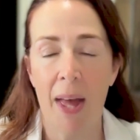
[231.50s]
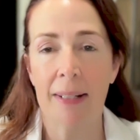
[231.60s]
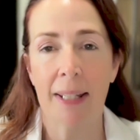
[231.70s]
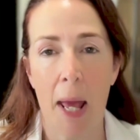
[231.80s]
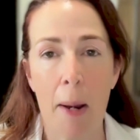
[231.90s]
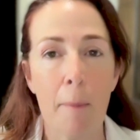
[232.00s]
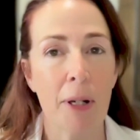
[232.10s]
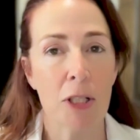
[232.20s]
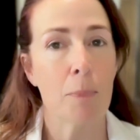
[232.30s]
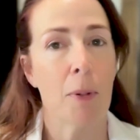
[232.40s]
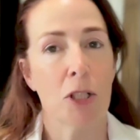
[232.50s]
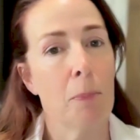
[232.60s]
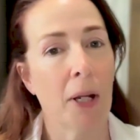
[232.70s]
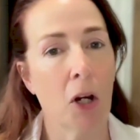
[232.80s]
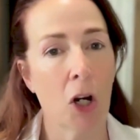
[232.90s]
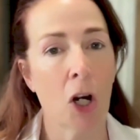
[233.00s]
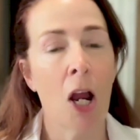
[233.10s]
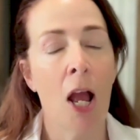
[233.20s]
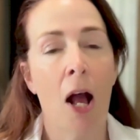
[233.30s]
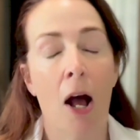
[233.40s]
that to get much, much bigger
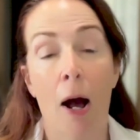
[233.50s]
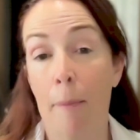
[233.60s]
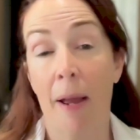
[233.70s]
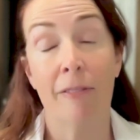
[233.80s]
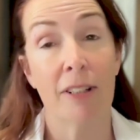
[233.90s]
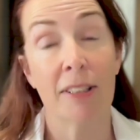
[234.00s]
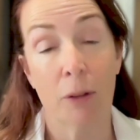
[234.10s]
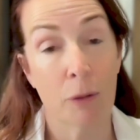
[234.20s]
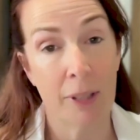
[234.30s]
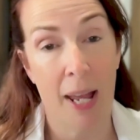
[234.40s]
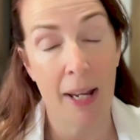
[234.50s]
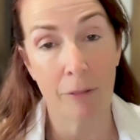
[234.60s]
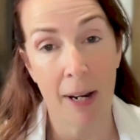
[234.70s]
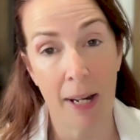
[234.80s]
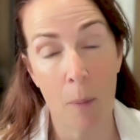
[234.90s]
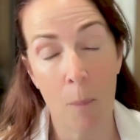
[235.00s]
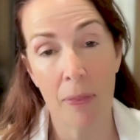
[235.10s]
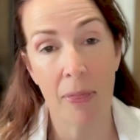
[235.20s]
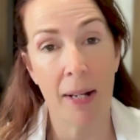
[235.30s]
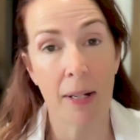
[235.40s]
every single day, right? I
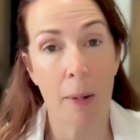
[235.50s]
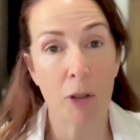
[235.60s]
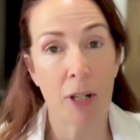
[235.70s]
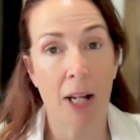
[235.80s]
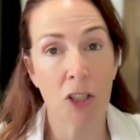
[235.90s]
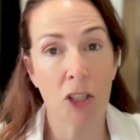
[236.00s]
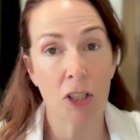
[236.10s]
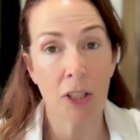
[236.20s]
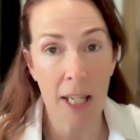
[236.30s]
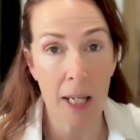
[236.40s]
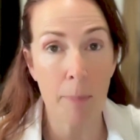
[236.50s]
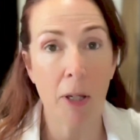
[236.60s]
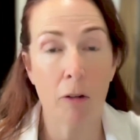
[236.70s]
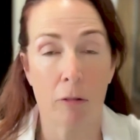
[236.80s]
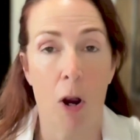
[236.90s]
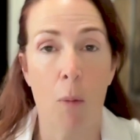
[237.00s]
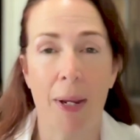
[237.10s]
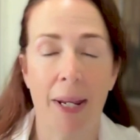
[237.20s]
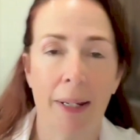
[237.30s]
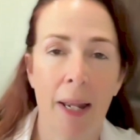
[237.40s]
want that number to actually keep
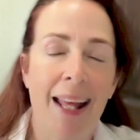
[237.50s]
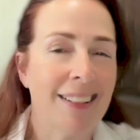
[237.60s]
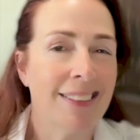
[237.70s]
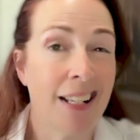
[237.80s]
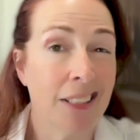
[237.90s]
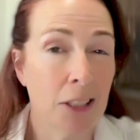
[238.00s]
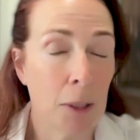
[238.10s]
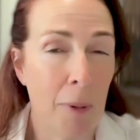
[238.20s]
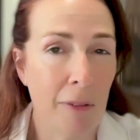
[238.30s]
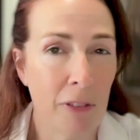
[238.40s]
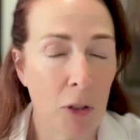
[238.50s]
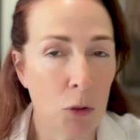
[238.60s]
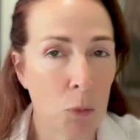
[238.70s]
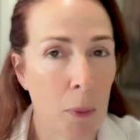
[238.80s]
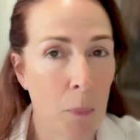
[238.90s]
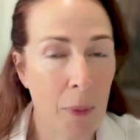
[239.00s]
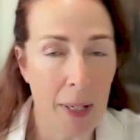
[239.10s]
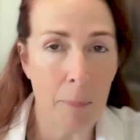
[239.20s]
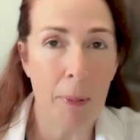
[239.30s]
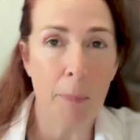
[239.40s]
growing. And it's not just about views. We
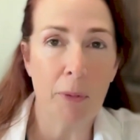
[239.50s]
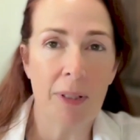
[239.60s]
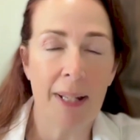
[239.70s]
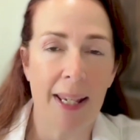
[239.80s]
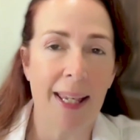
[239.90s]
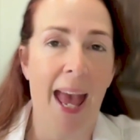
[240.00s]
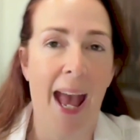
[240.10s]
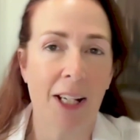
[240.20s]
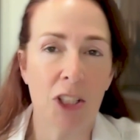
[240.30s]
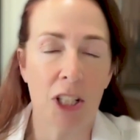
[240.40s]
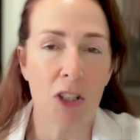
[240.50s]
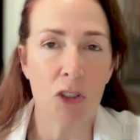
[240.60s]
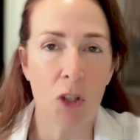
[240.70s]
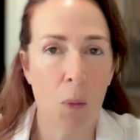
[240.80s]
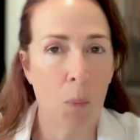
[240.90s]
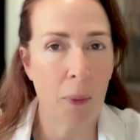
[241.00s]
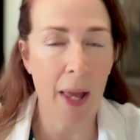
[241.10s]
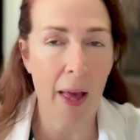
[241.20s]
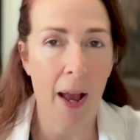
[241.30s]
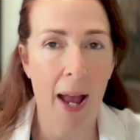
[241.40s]
need people to take action. So,
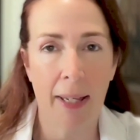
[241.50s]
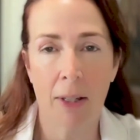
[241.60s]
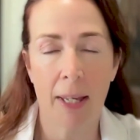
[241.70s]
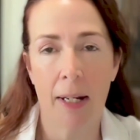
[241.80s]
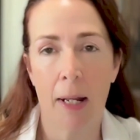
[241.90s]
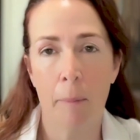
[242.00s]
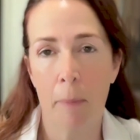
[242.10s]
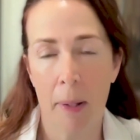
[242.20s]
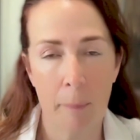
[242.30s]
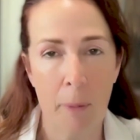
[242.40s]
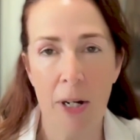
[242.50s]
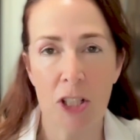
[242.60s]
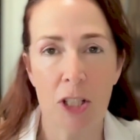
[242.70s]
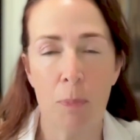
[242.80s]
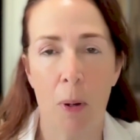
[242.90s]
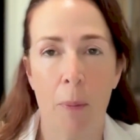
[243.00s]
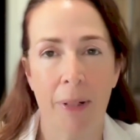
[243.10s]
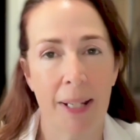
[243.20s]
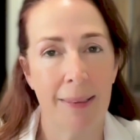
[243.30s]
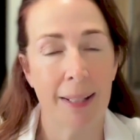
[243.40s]
yeah, I could get impressions, but I
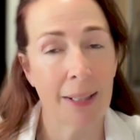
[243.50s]
need the